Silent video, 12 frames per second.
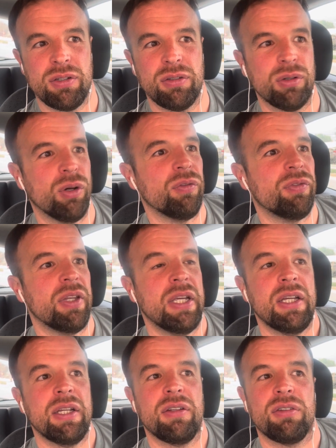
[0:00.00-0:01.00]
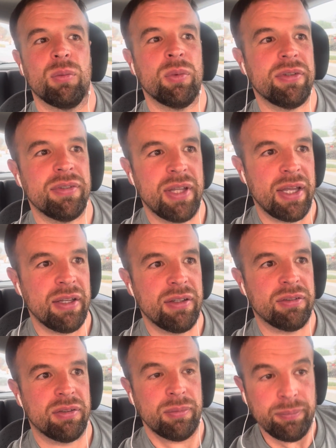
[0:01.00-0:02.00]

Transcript: So if someone says,